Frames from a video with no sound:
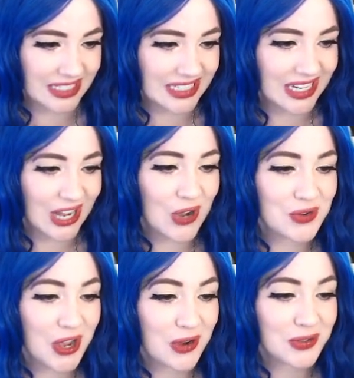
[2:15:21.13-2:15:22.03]
Oh
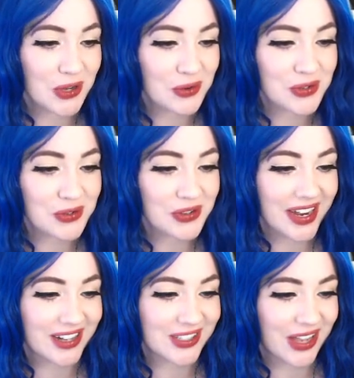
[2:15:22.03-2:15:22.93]
no, don't Google
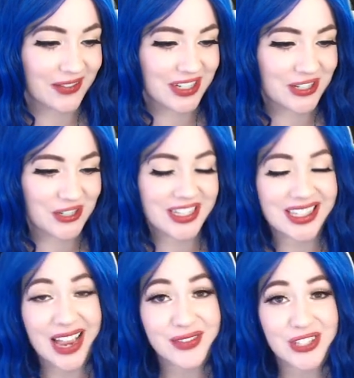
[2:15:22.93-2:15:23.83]
airsoft injuries. I
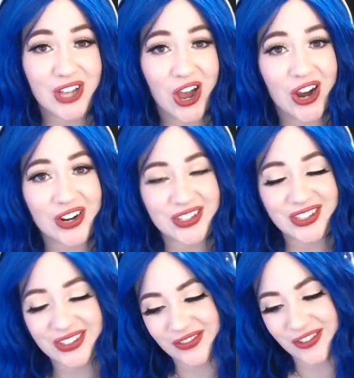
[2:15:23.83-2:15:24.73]
have scars
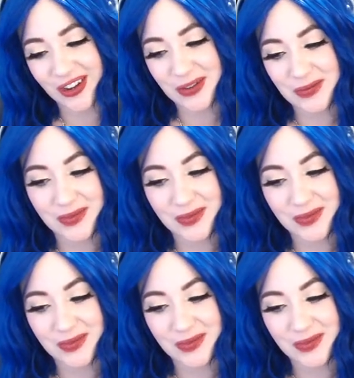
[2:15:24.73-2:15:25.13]
from